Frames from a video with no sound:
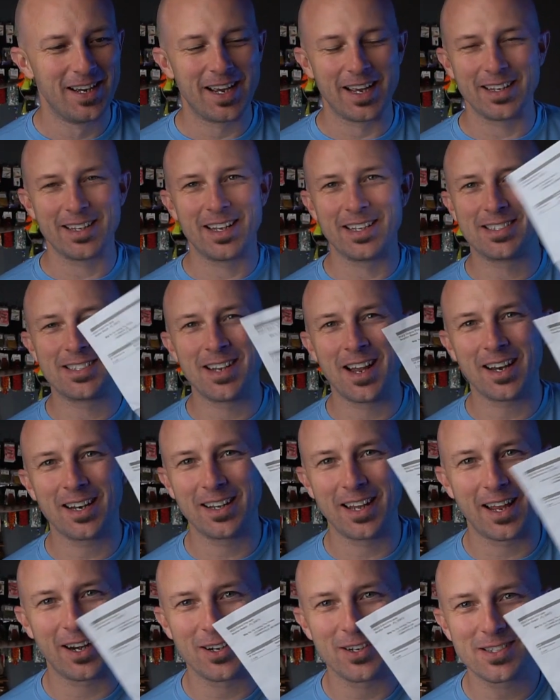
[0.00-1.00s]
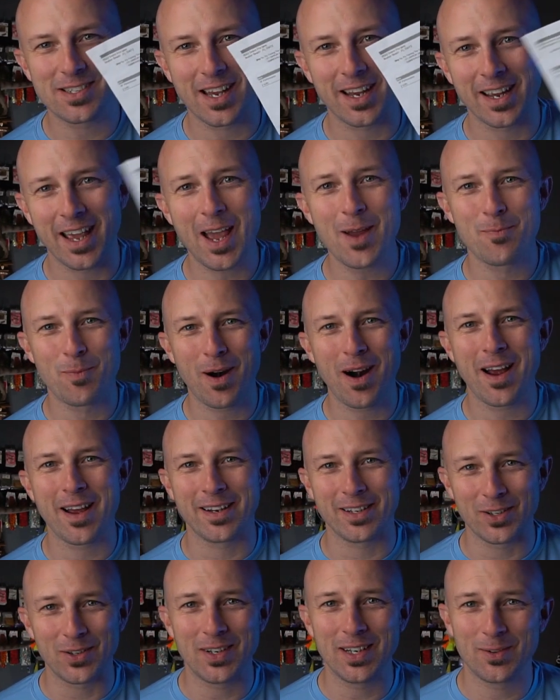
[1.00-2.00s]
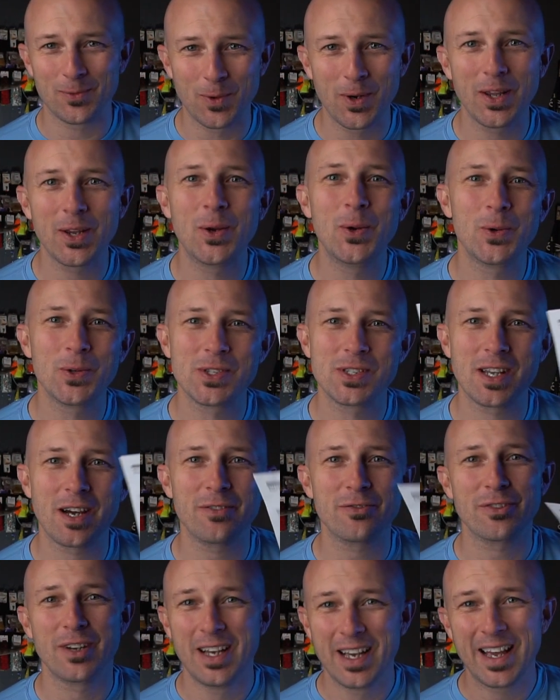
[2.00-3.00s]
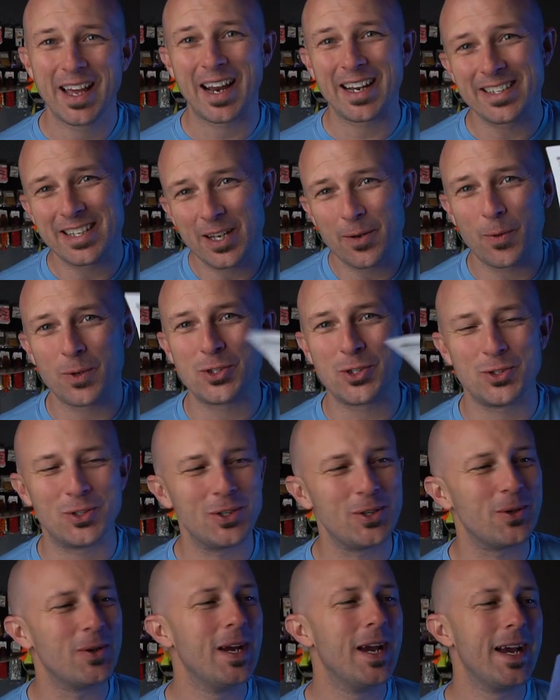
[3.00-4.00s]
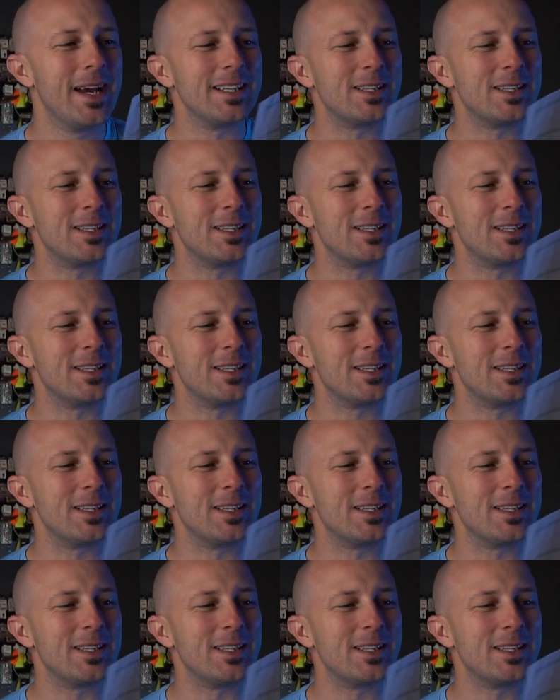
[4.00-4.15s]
It's not a letter saying, hey Brian, you did really cool stuff, I dig what you do.